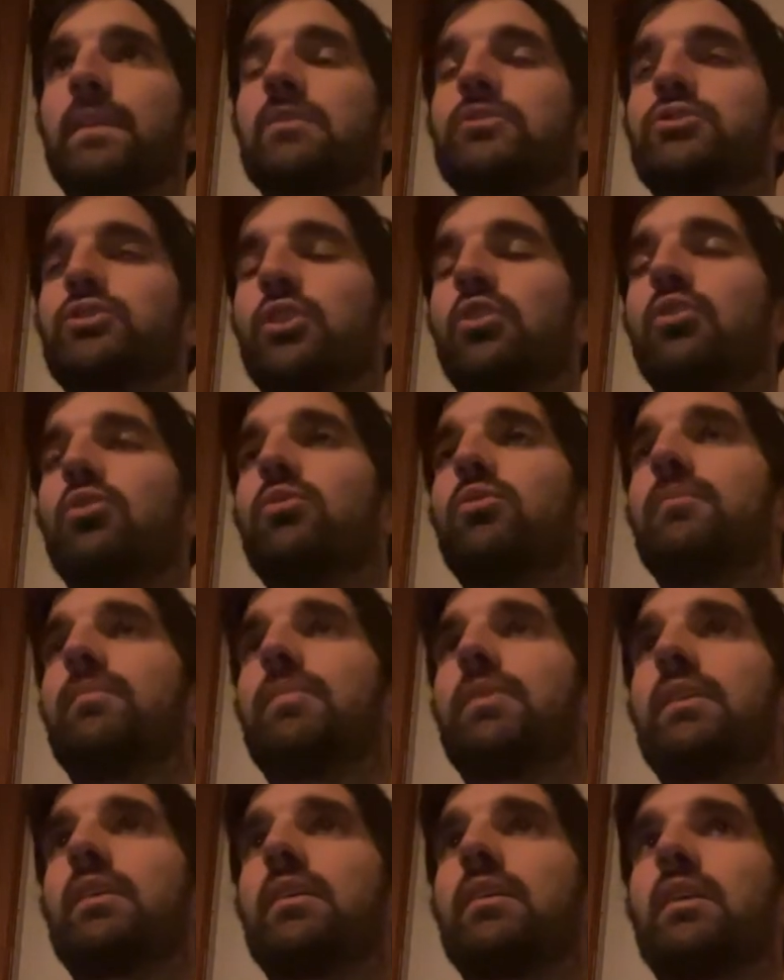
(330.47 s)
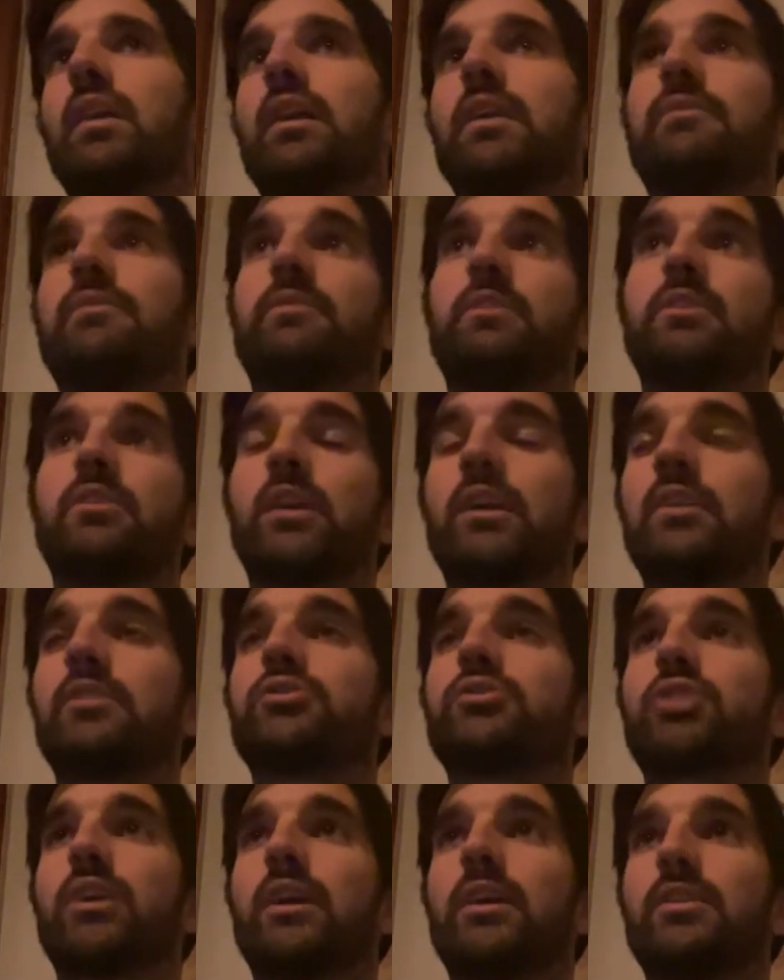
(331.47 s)
So I figured
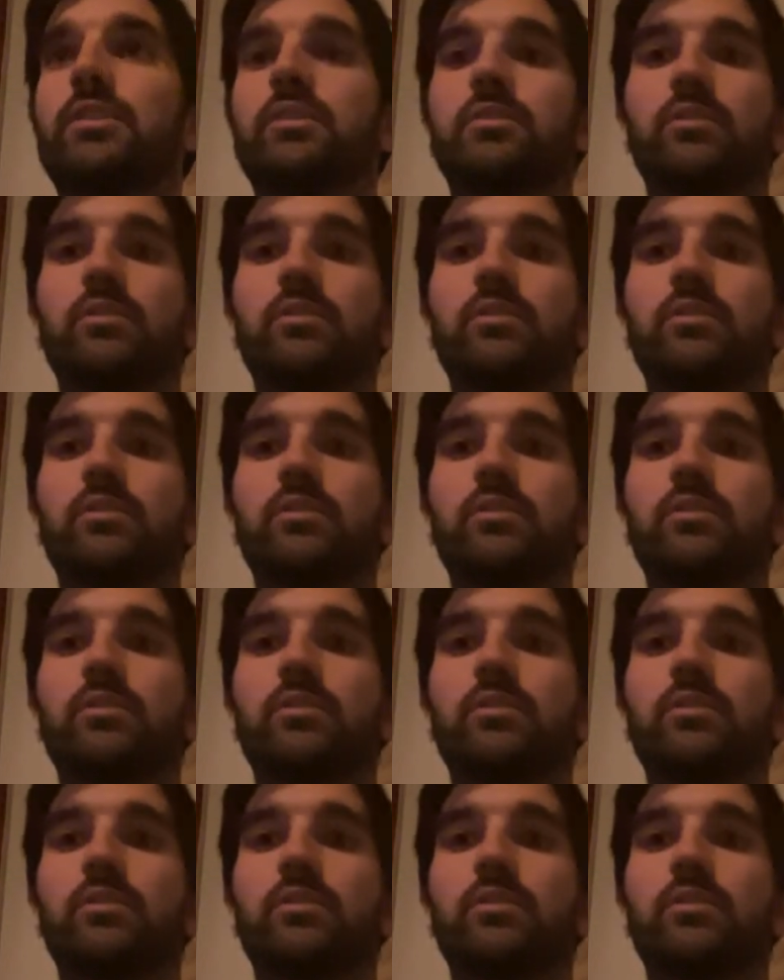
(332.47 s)
I'd try the